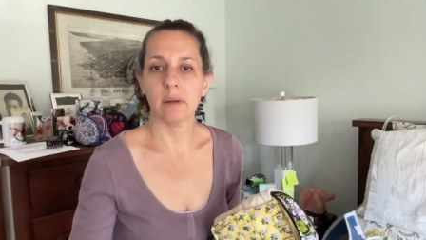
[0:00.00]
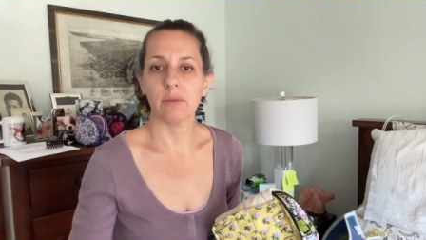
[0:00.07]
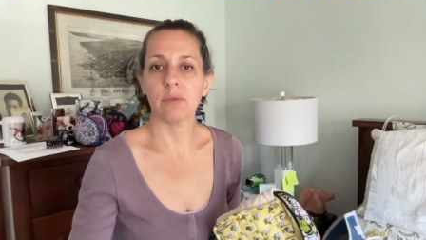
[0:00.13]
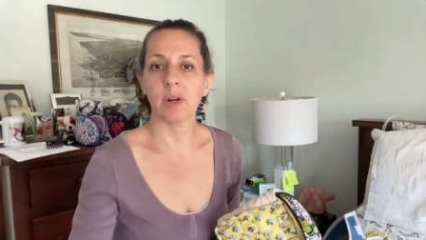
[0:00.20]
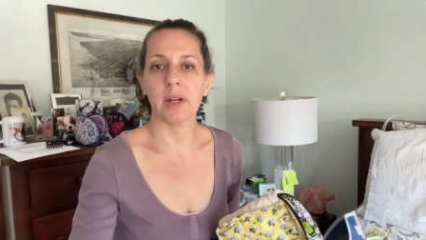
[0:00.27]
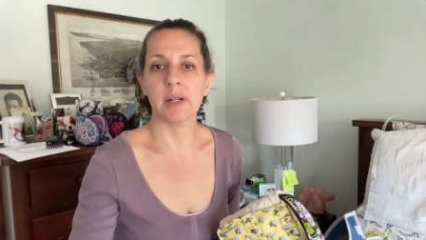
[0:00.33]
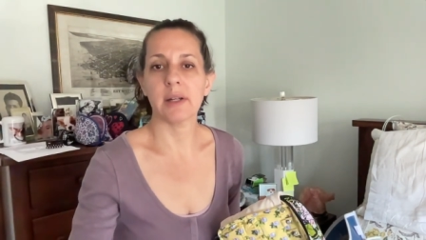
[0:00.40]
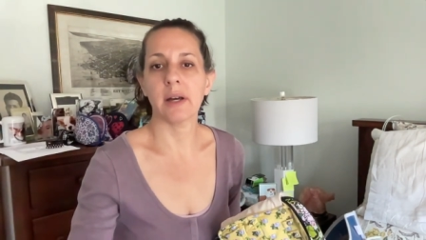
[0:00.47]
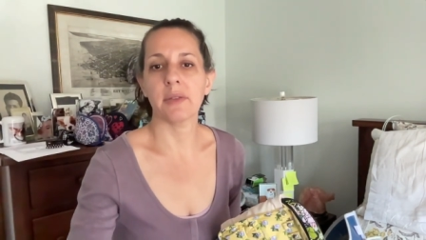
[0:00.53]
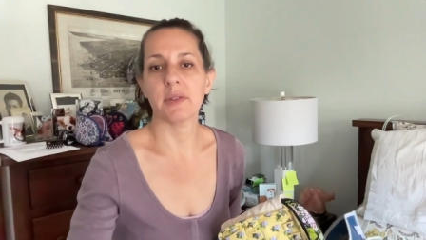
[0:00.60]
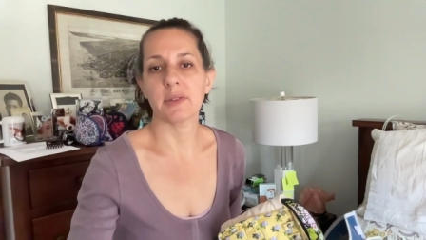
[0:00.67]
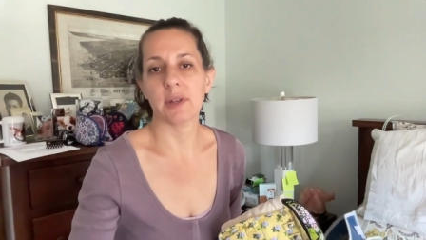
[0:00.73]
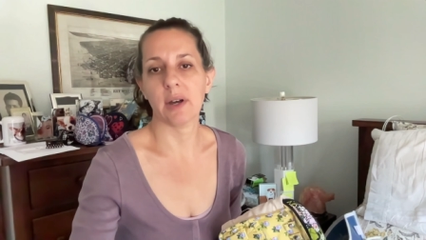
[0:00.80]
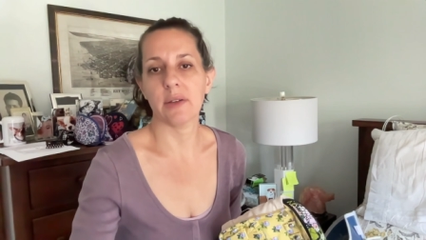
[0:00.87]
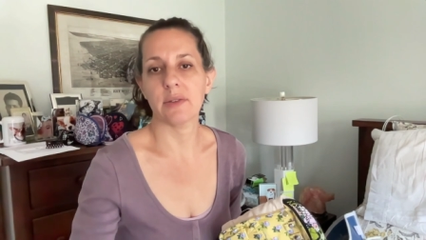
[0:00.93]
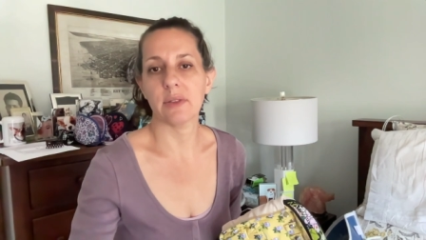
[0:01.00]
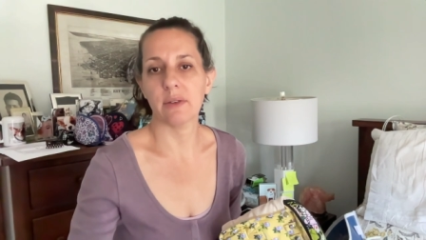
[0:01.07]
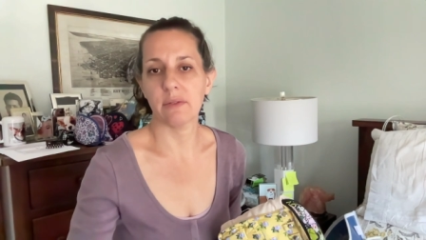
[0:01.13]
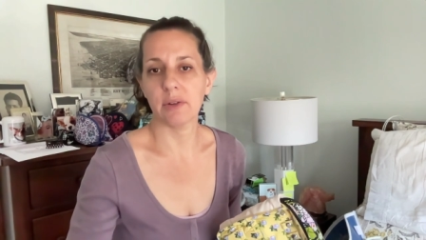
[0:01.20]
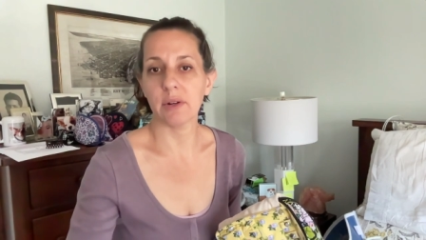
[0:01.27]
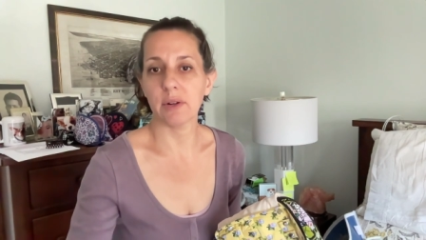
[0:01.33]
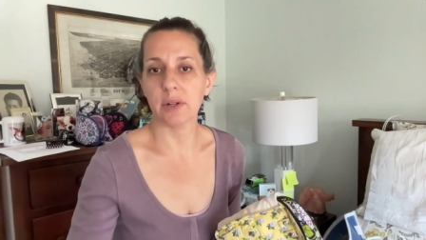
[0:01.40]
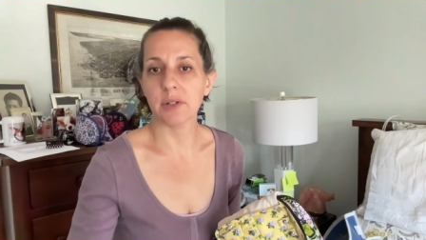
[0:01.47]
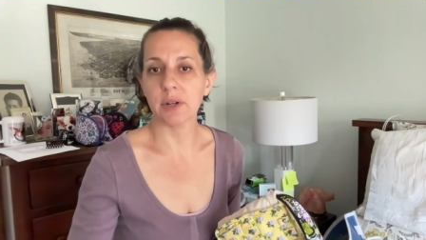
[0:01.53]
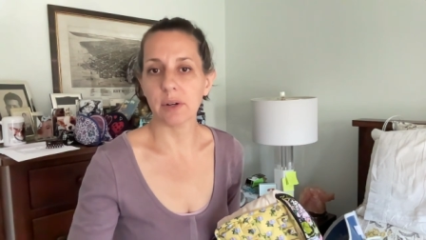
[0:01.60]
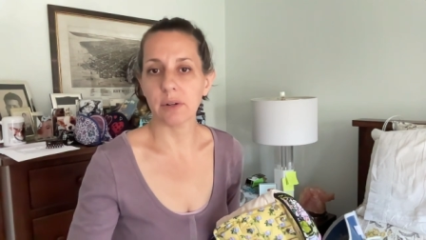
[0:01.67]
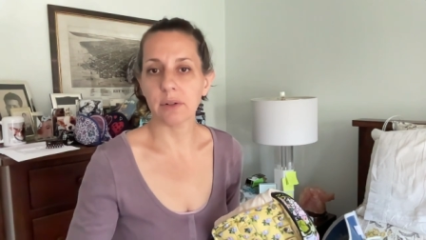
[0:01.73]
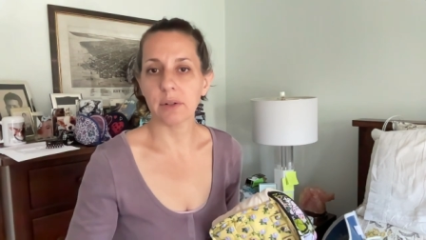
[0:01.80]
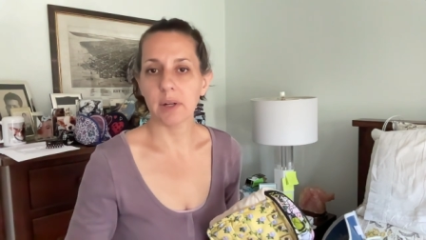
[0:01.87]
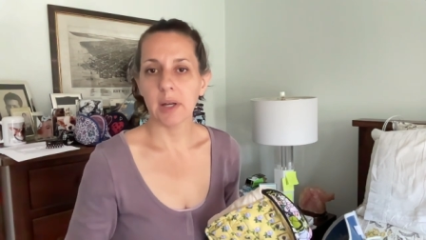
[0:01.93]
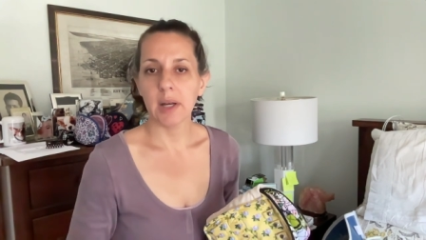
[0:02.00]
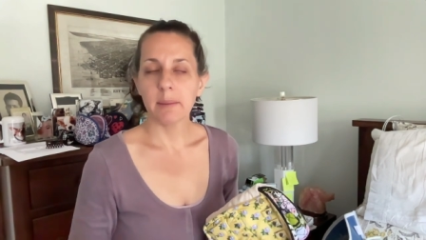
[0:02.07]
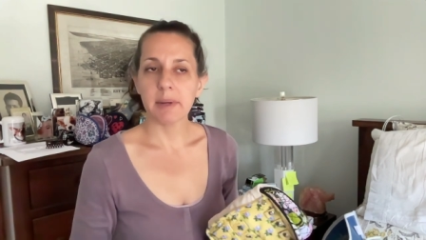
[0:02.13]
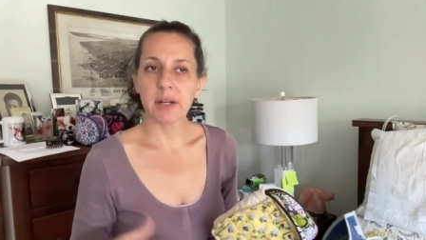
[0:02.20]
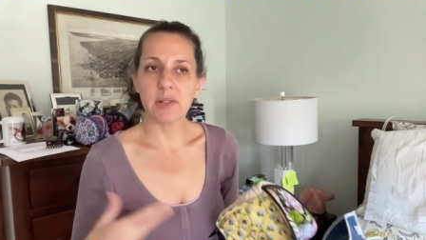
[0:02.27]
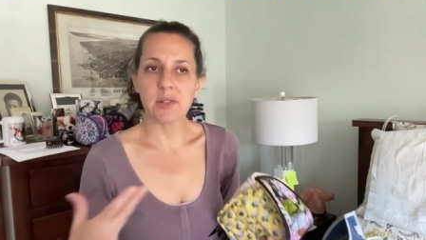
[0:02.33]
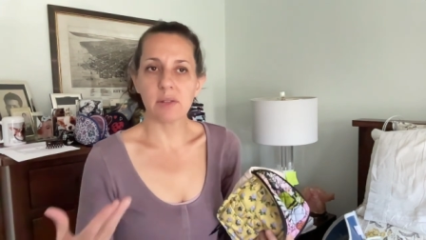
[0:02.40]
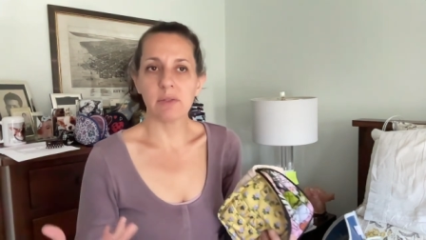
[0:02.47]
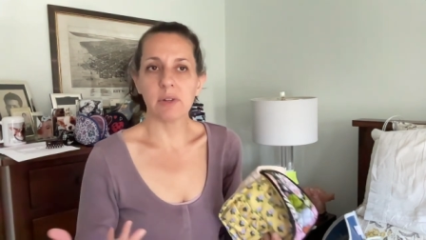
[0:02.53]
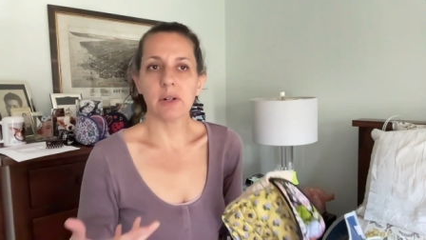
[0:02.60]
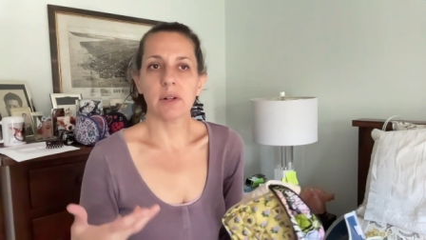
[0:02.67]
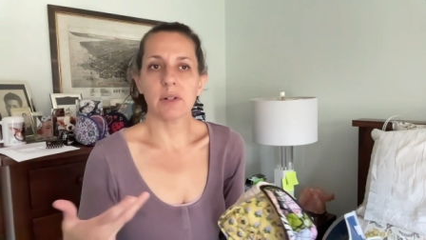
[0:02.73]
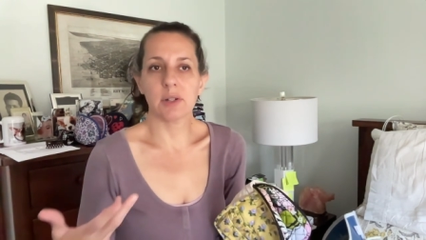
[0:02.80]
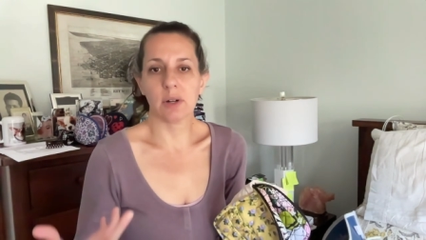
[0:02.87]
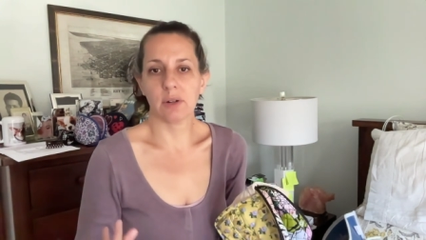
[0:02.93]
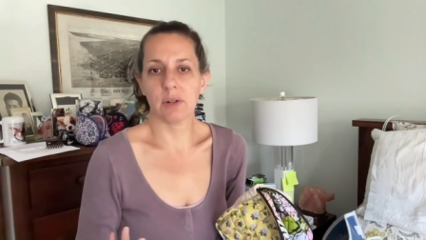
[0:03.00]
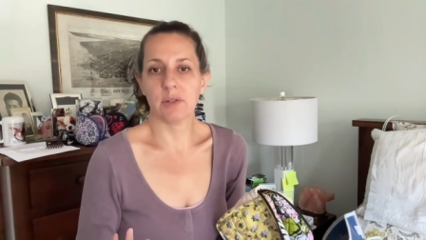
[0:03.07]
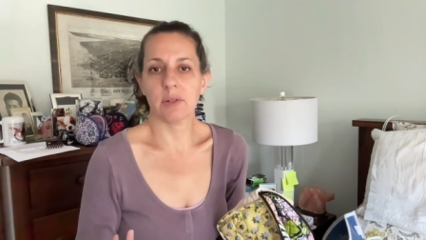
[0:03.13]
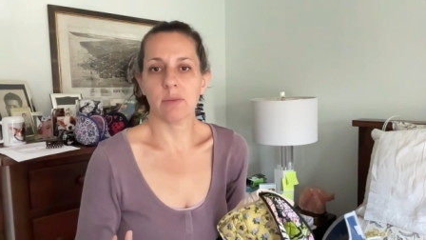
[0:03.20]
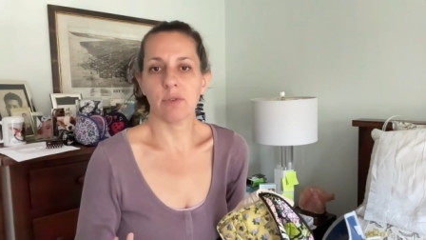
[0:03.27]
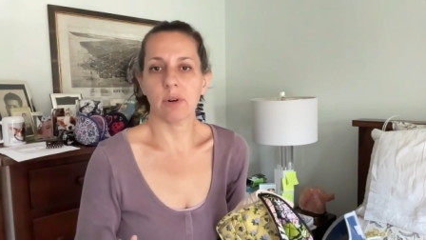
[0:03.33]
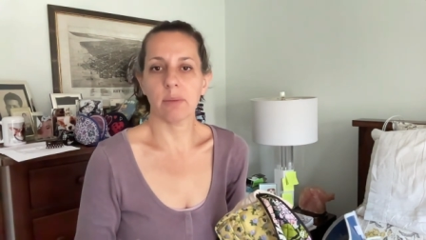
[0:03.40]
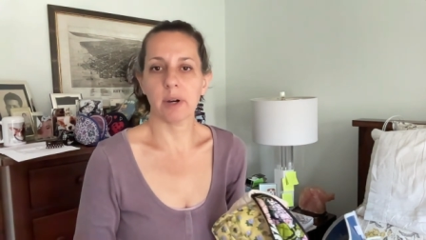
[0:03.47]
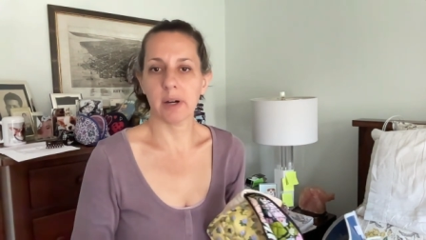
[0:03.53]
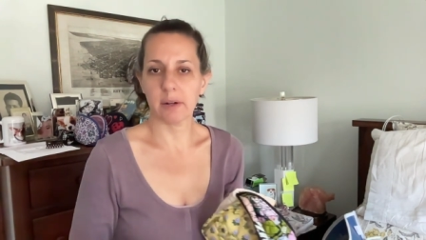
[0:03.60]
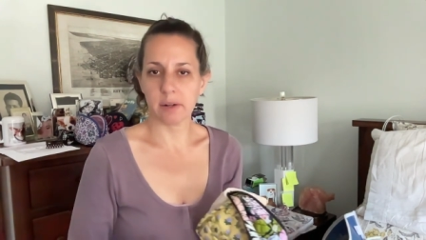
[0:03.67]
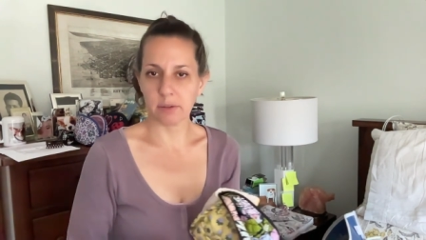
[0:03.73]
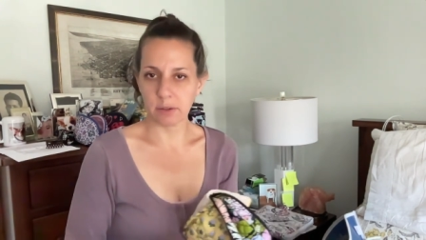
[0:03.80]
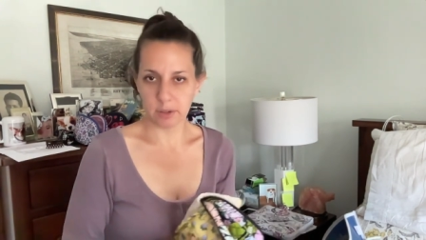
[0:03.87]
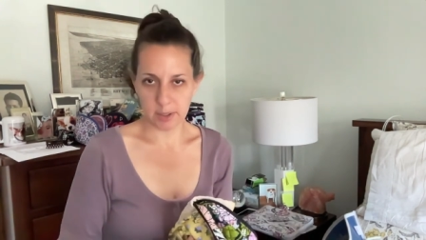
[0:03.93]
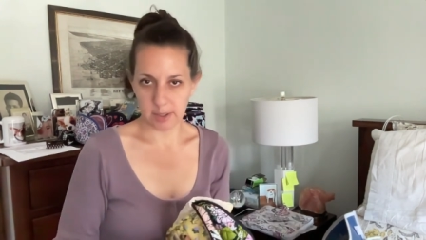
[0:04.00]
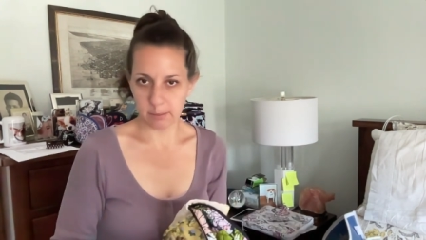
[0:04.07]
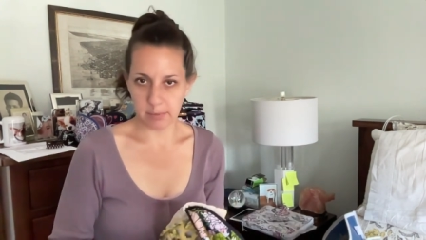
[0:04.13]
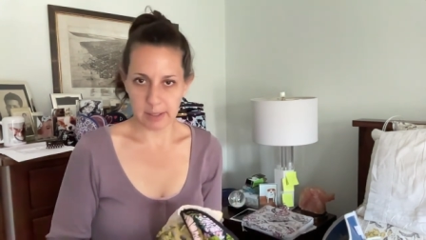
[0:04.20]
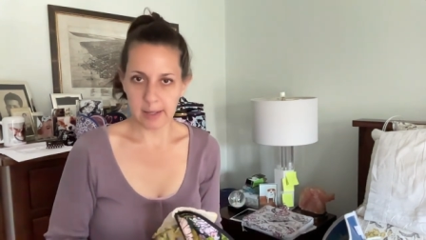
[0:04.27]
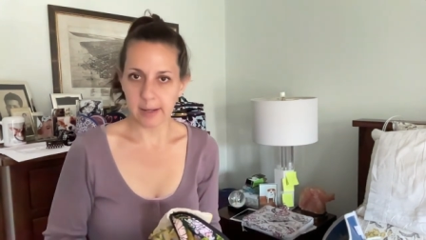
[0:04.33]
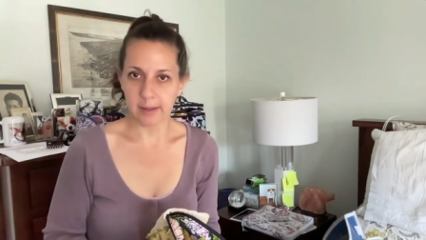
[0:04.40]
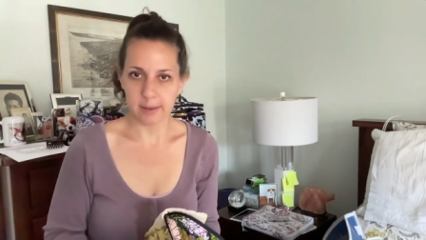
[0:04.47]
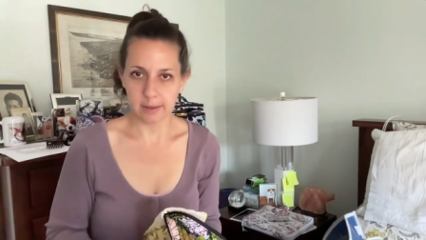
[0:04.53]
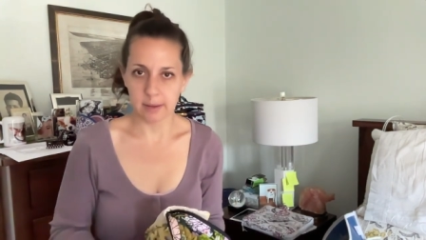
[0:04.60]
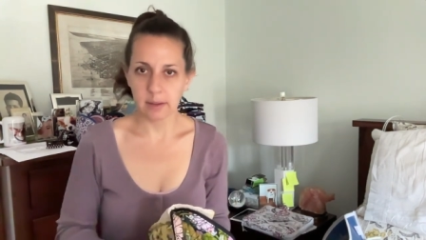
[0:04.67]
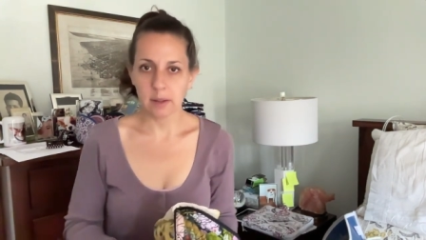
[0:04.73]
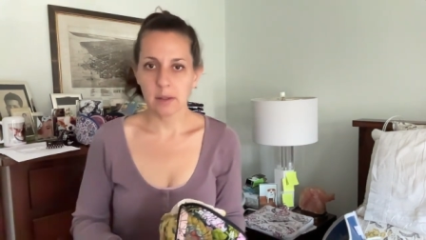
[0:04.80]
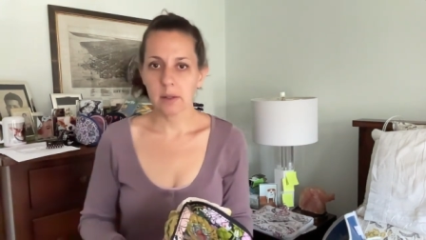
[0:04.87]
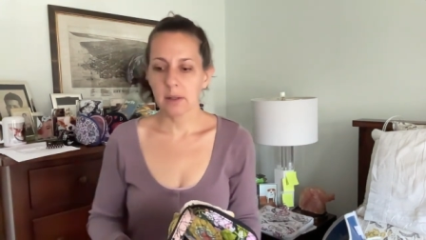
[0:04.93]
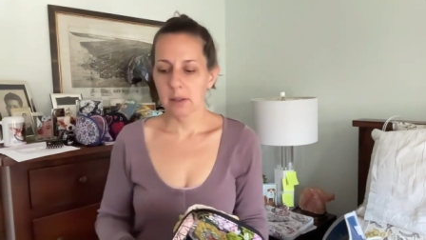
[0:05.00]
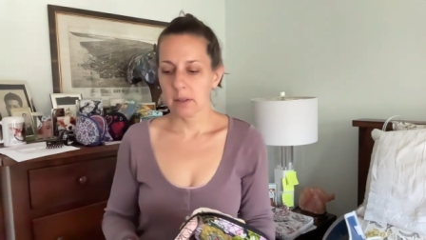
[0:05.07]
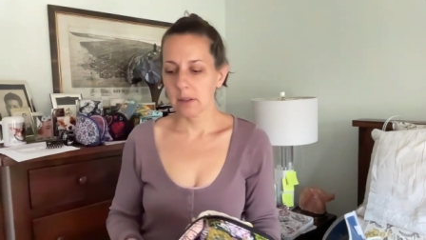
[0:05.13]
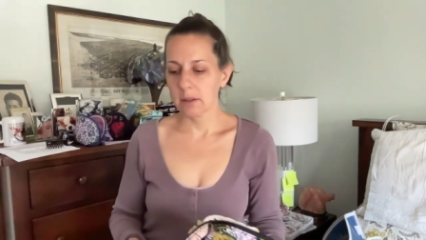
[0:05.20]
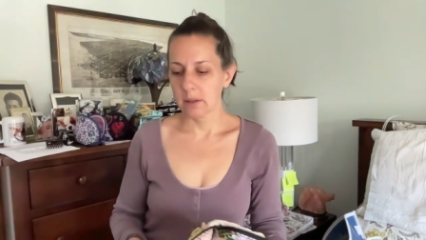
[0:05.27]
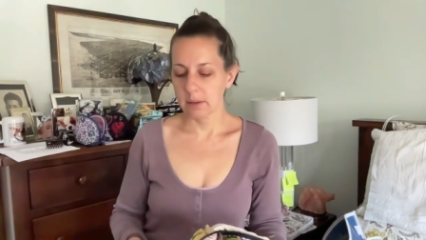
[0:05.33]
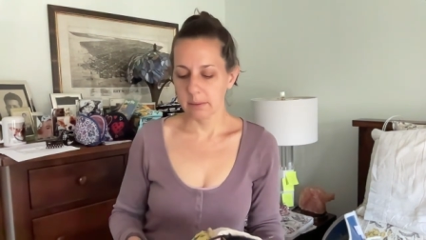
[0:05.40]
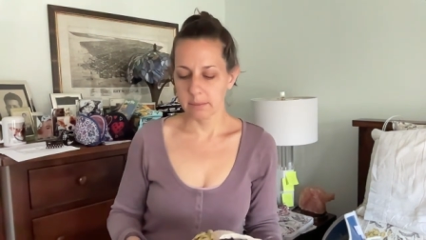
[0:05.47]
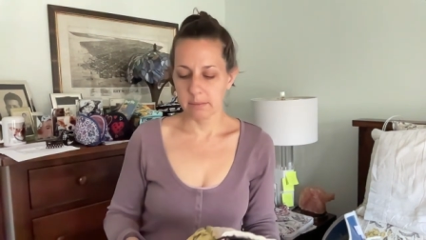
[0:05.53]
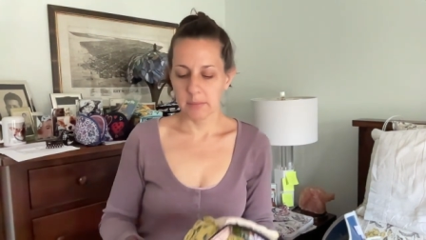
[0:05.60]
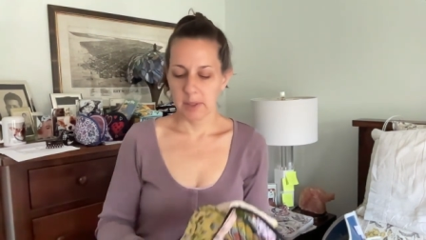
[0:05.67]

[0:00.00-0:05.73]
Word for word: running down the sides of the Vera tote because the Vera tote is a more modern looking bag. Um,